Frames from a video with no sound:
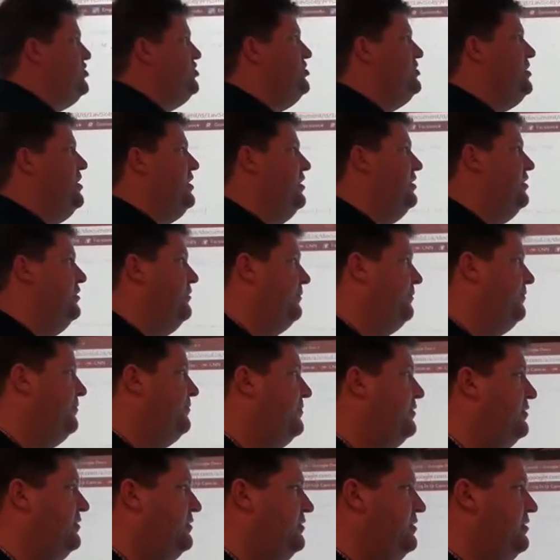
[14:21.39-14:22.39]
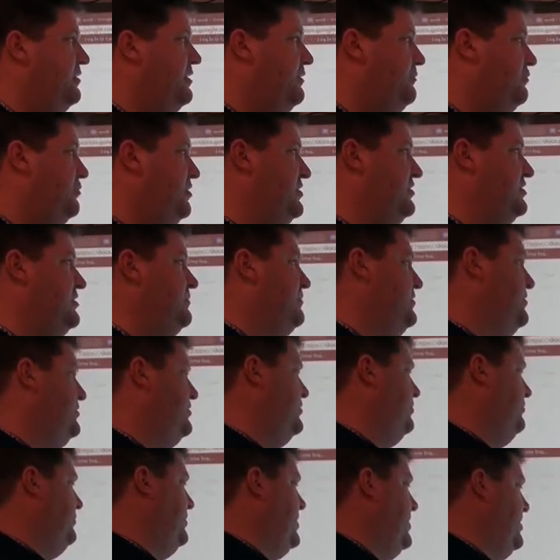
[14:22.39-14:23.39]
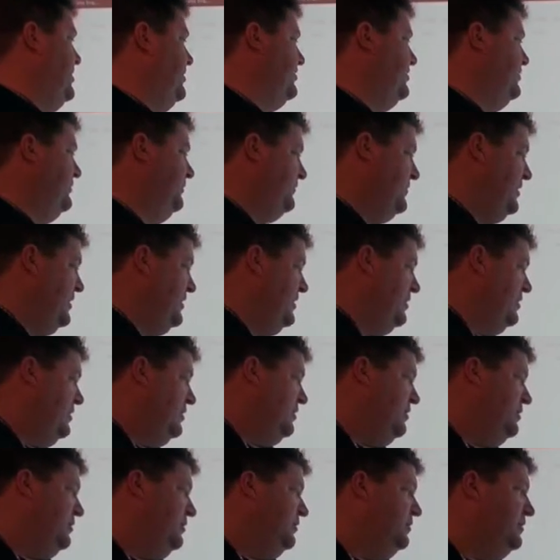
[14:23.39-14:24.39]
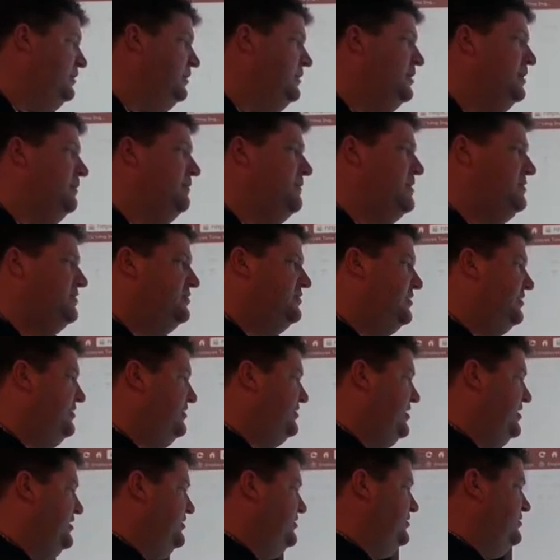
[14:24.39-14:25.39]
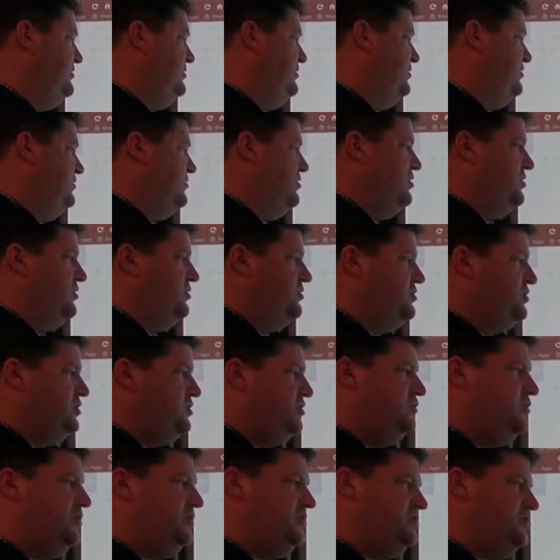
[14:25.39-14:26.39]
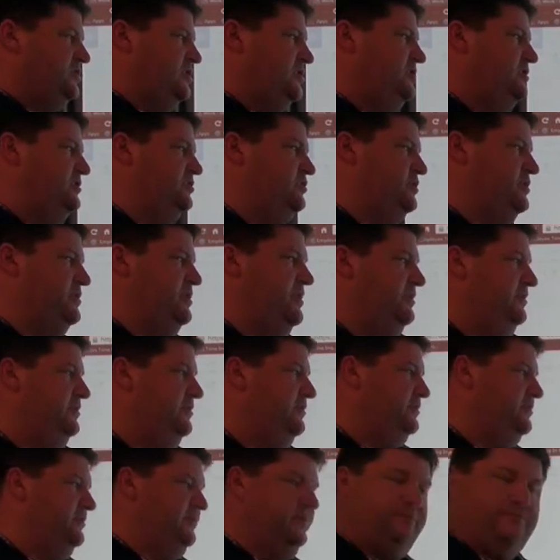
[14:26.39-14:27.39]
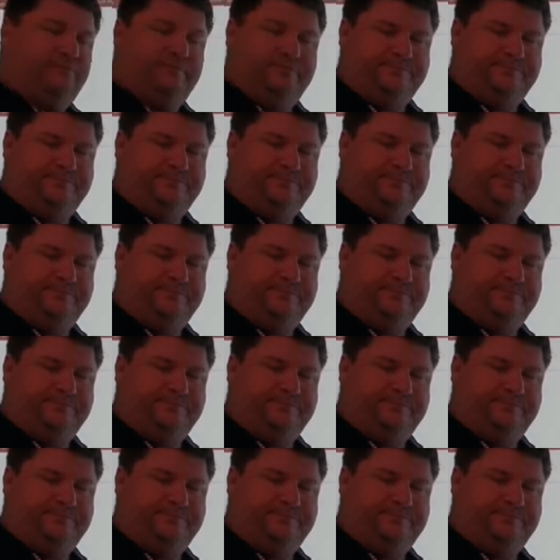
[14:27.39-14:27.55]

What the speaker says: share, it brings up this little box. Basically it says, do you want to share this with others?